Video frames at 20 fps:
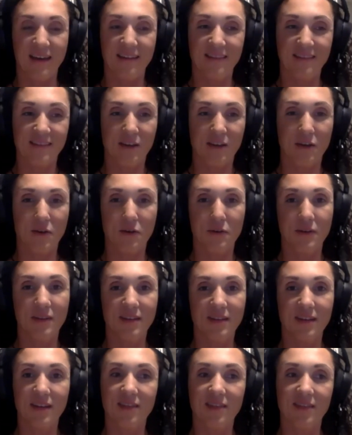So
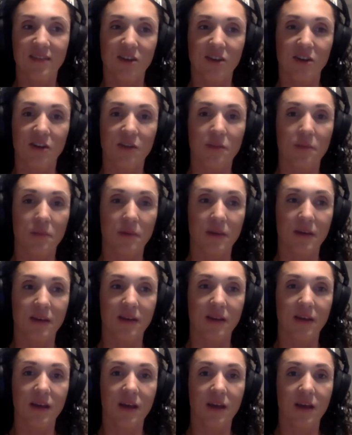it's a concern,
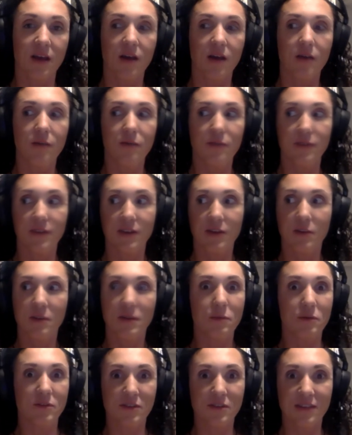but hopefully
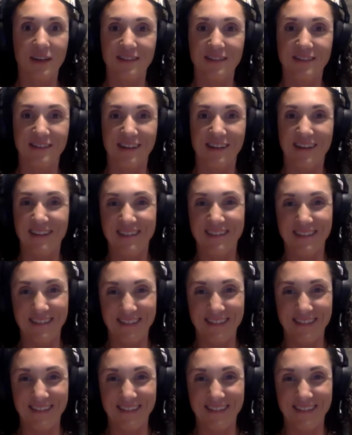nobody will do that to us.